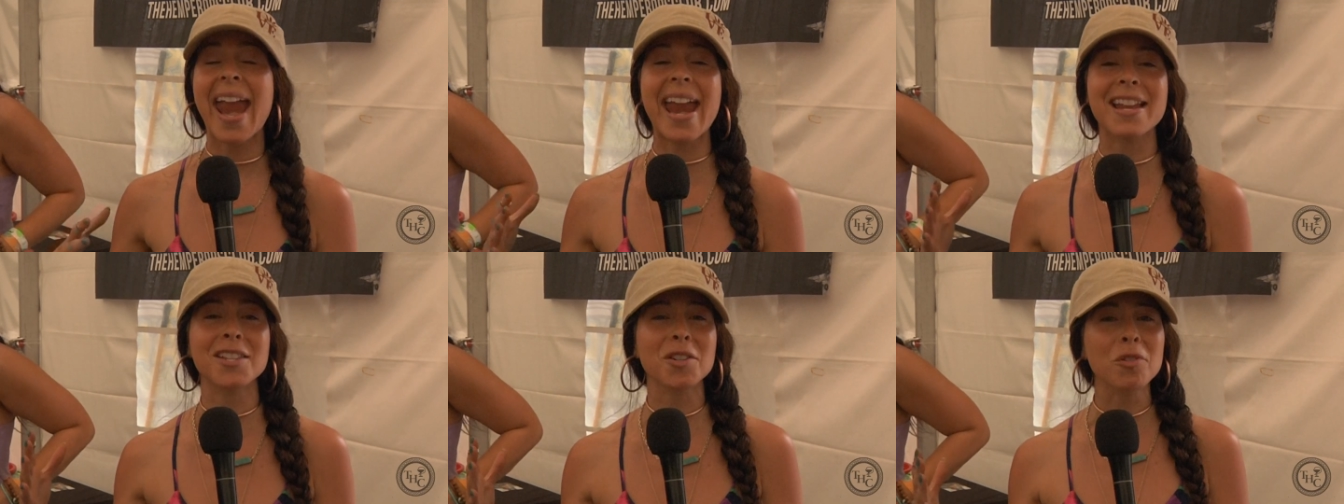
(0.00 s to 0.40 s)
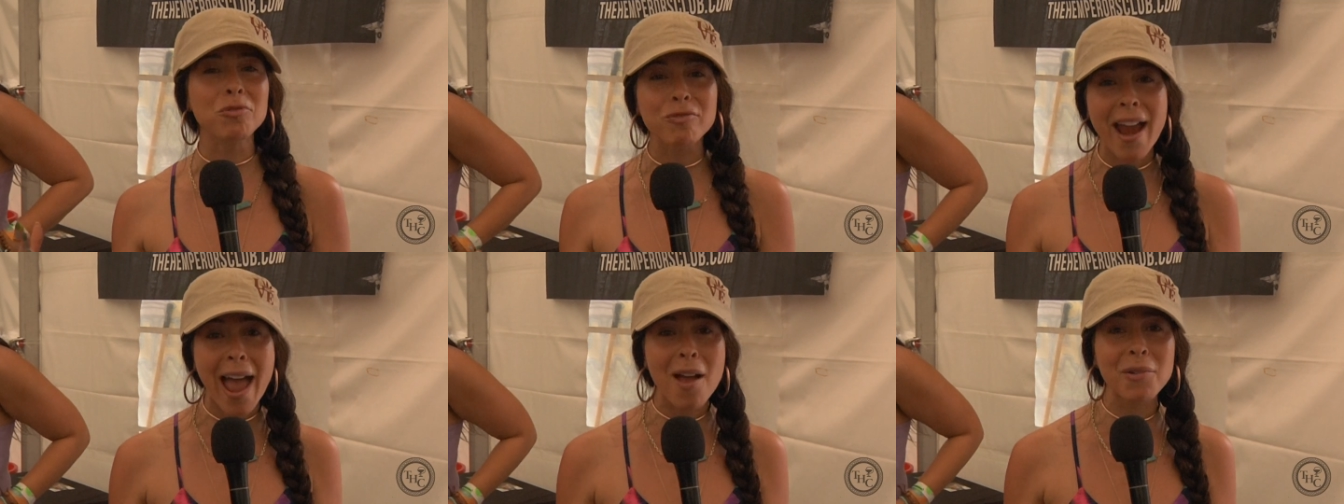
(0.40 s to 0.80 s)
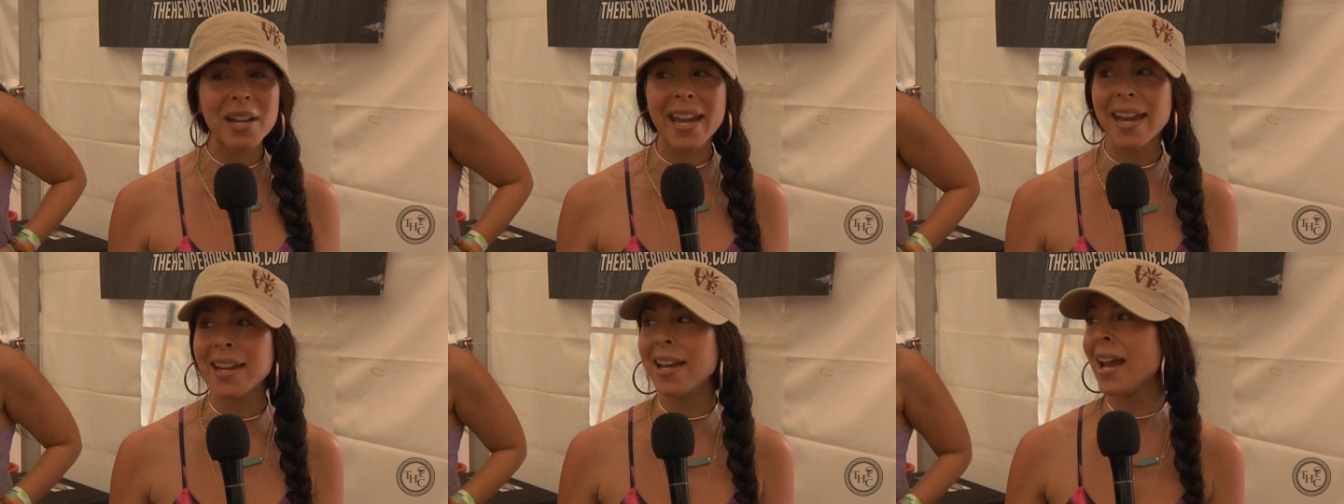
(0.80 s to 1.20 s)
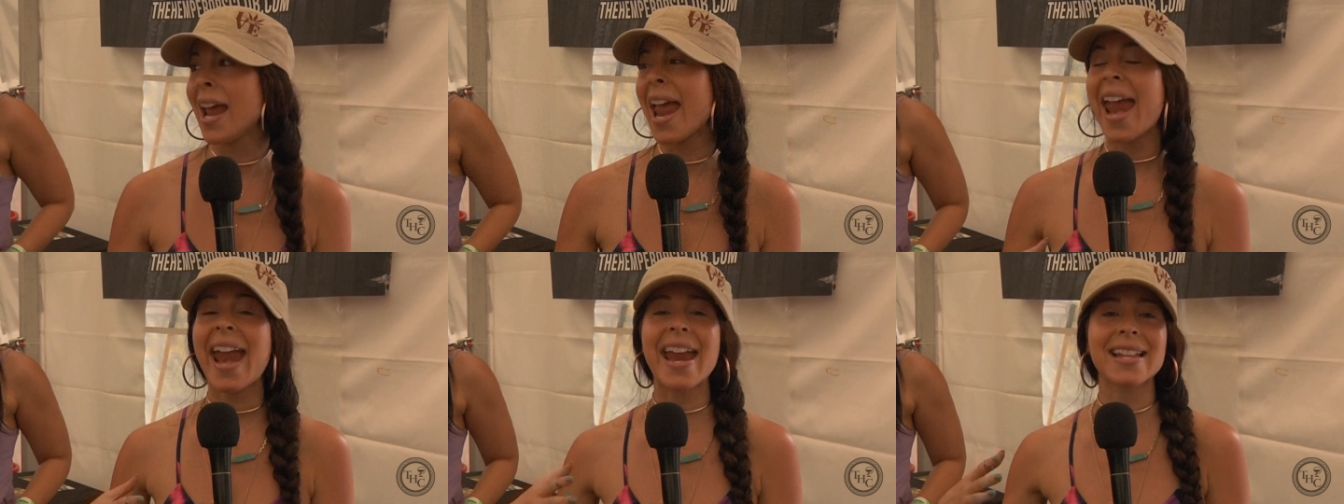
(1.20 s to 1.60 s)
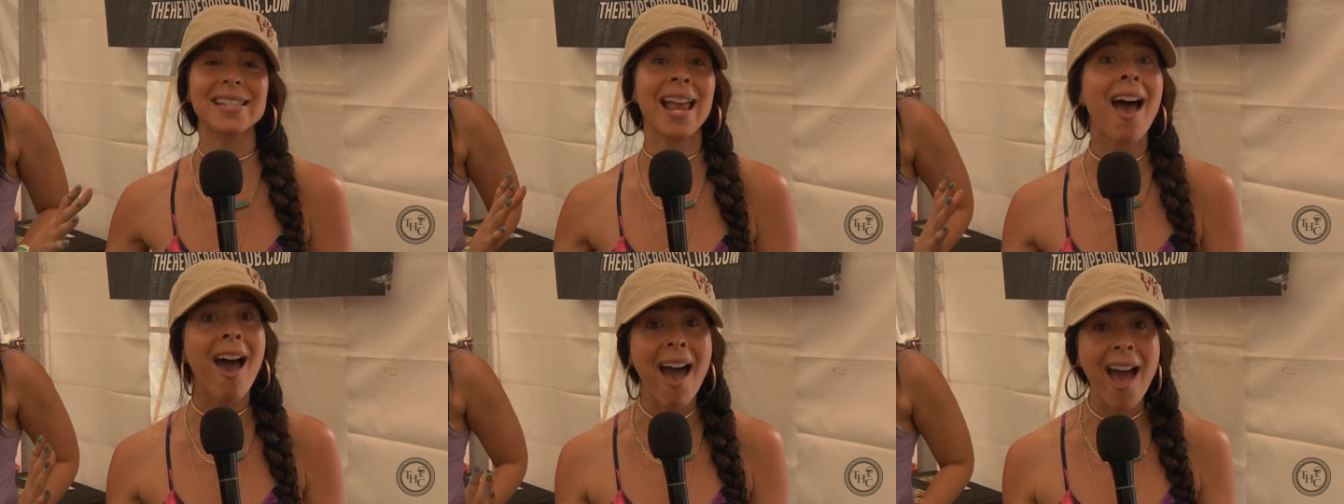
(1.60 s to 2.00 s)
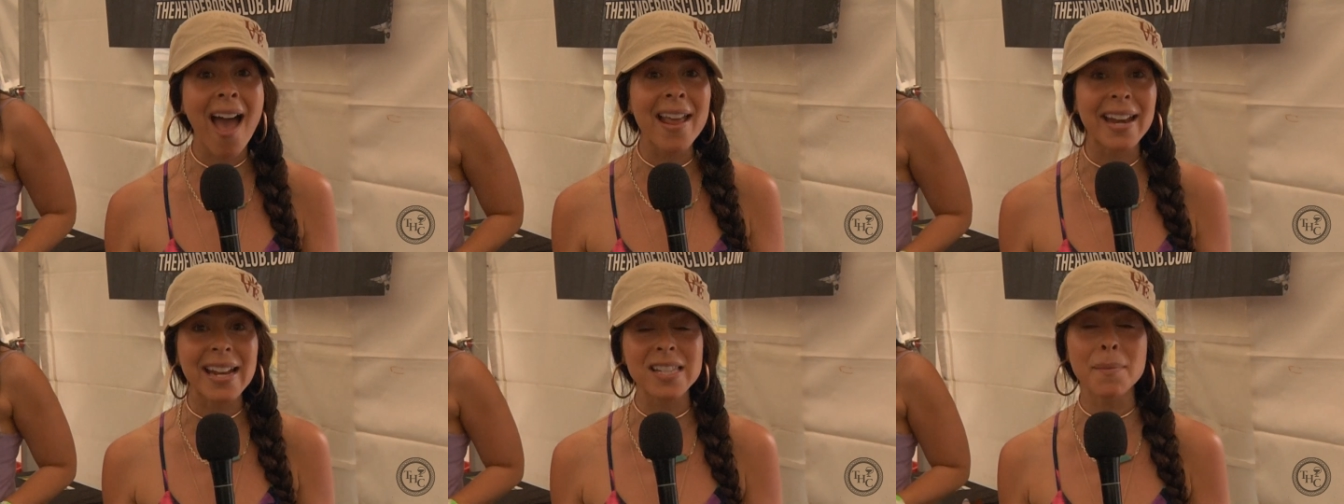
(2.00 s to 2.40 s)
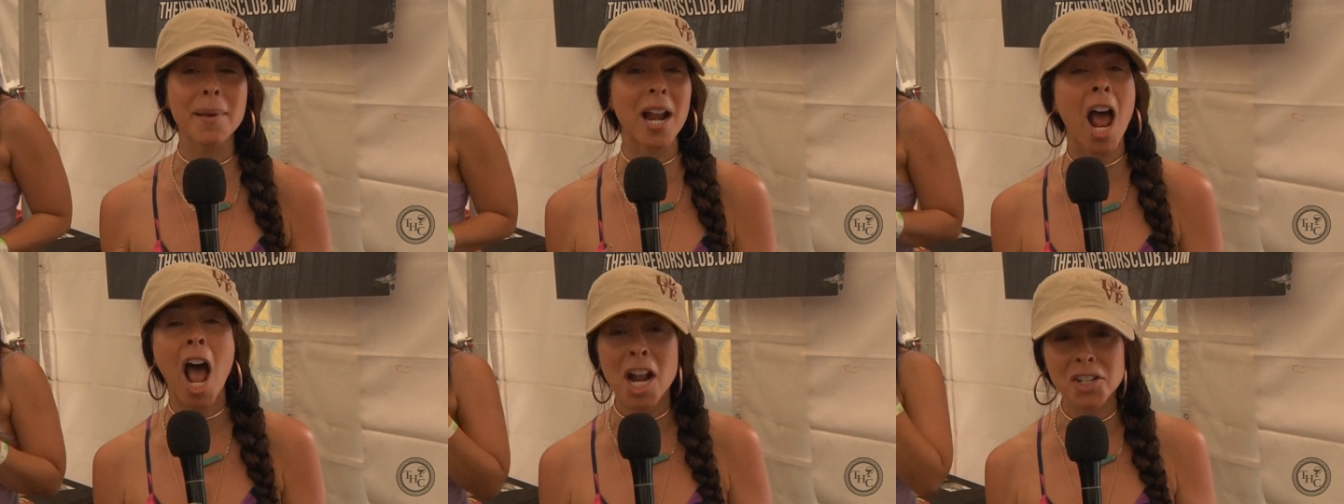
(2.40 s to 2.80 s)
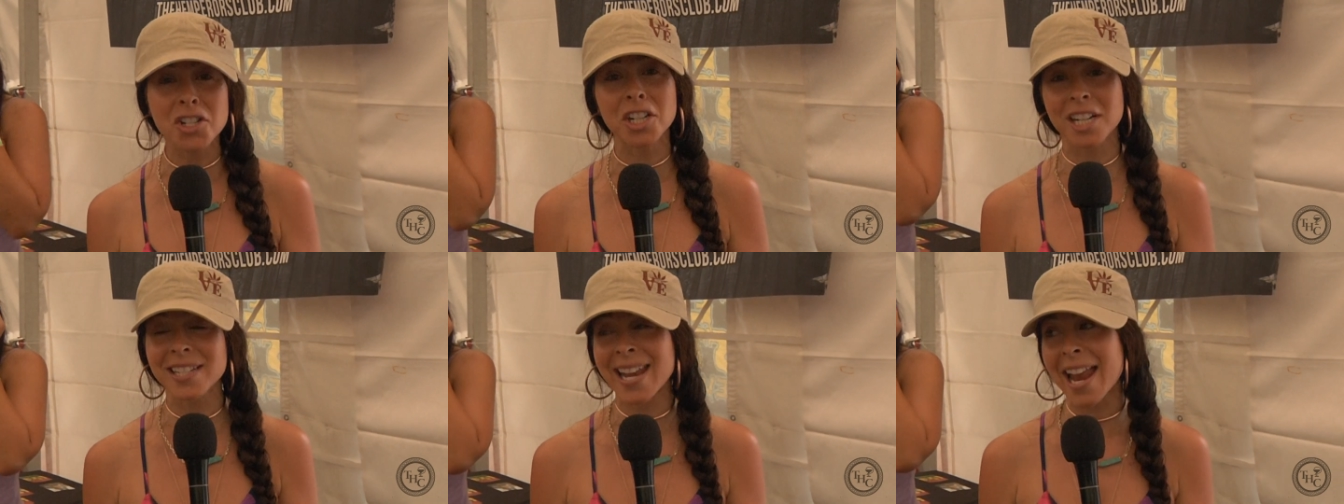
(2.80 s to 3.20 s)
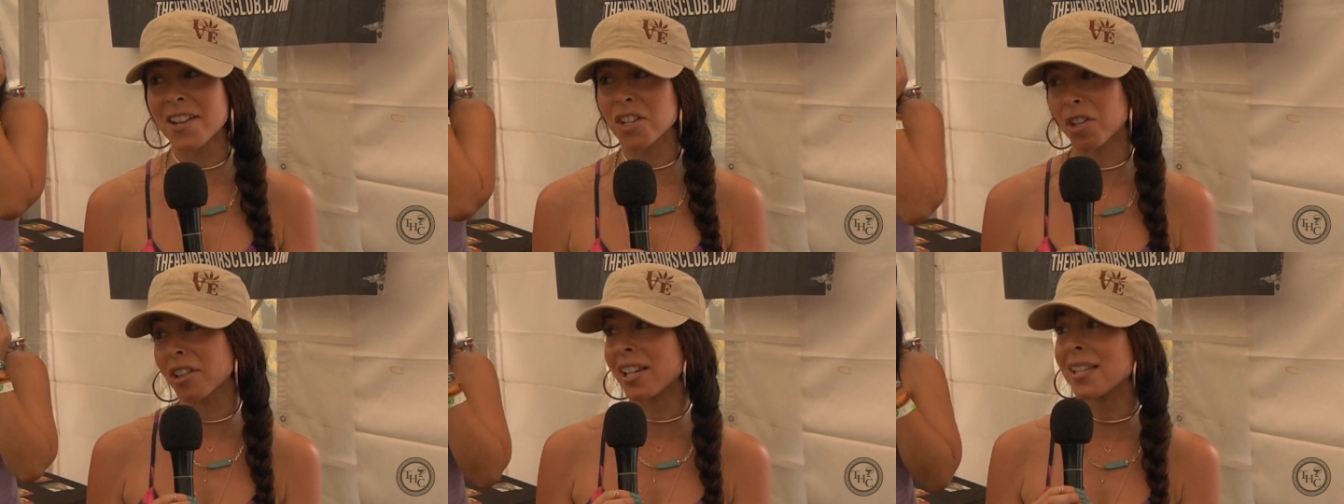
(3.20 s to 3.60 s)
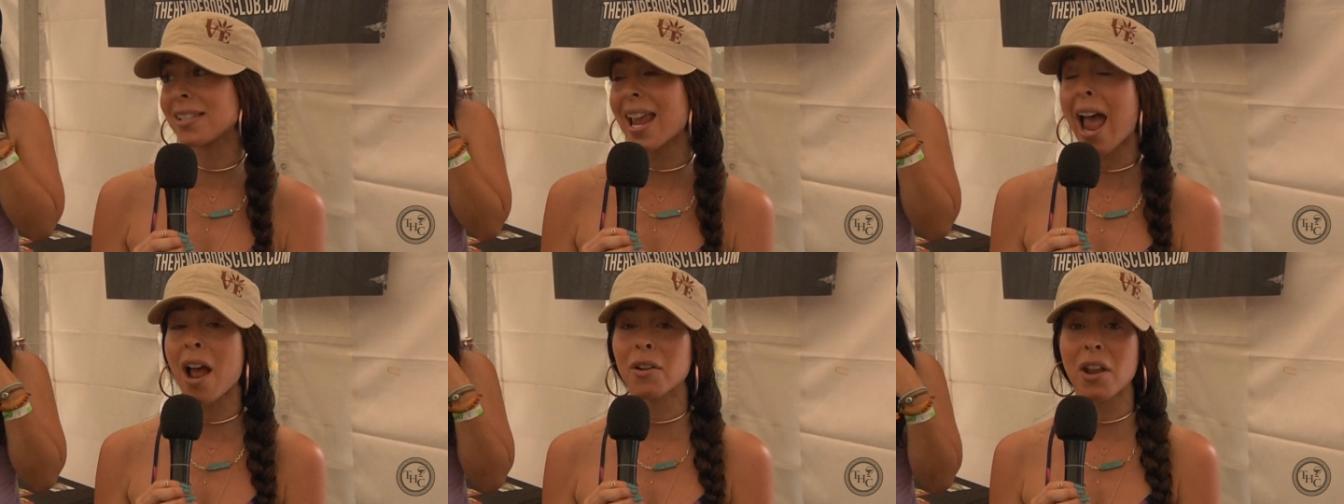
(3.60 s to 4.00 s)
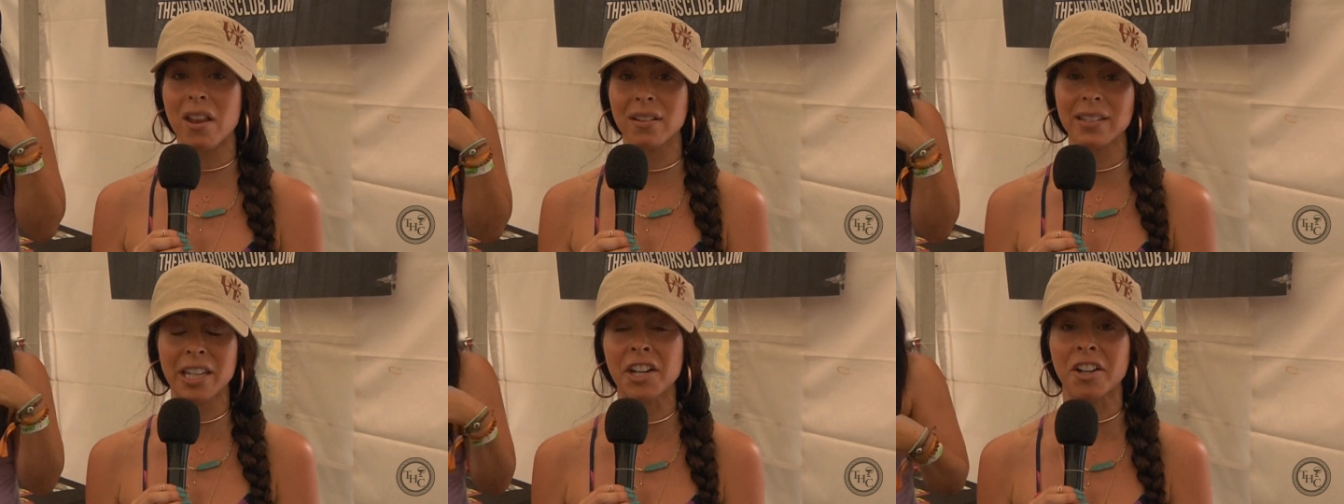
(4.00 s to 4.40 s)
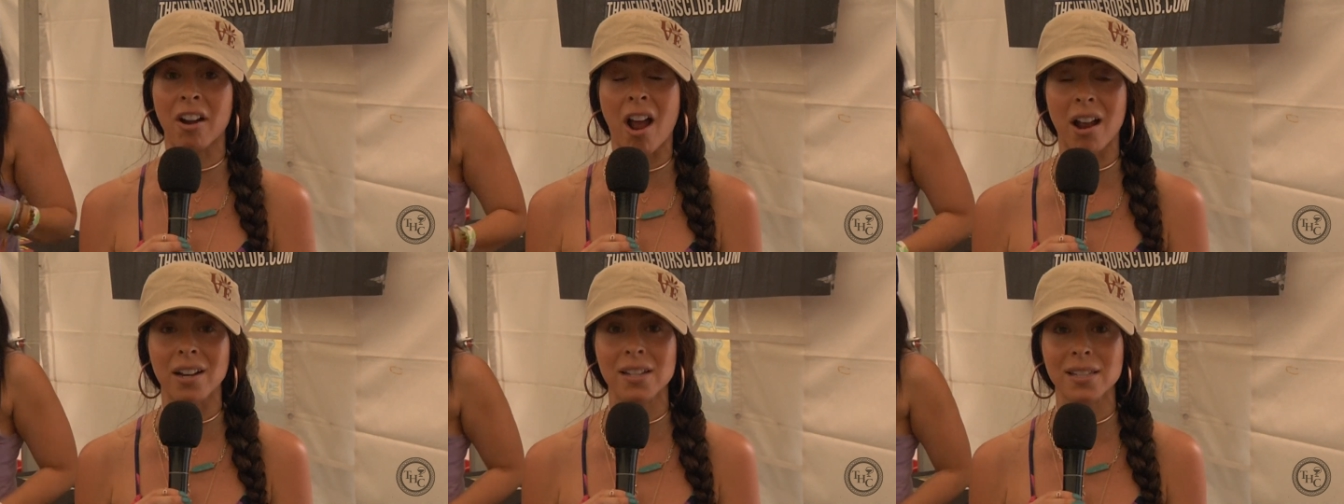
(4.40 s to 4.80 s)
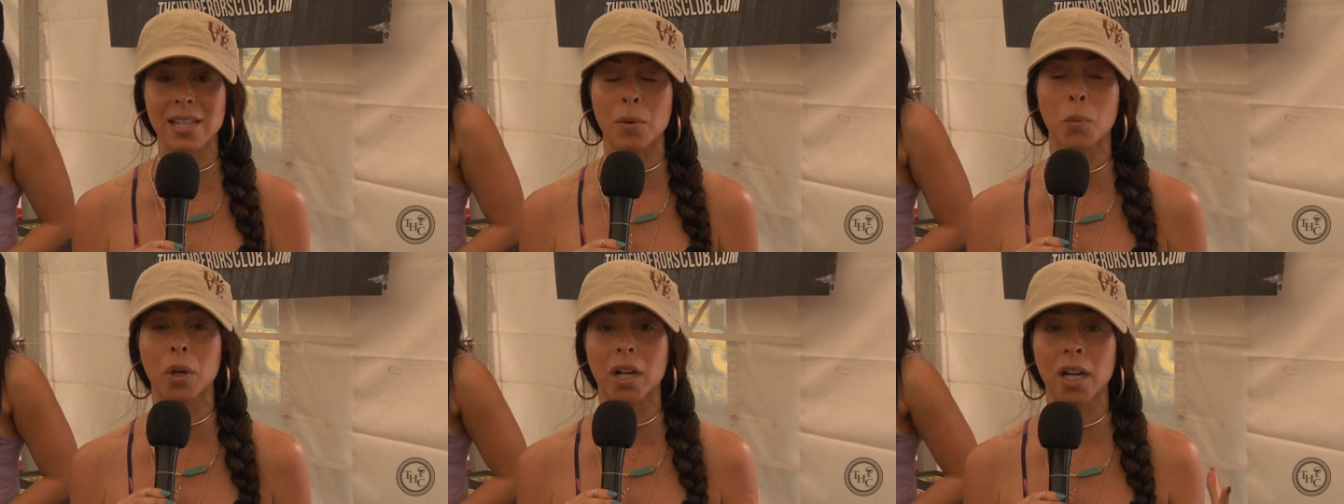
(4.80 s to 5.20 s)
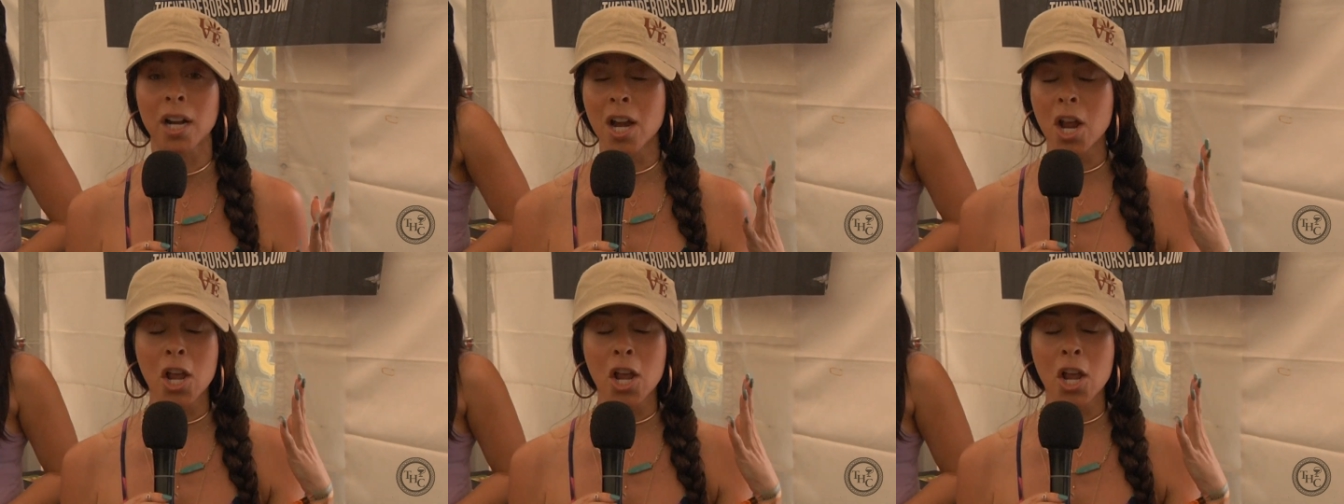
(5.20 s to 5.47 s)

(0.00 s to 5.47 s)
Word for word: It's crowded, it's hot. It's about 110 degrees out here, honestly. We're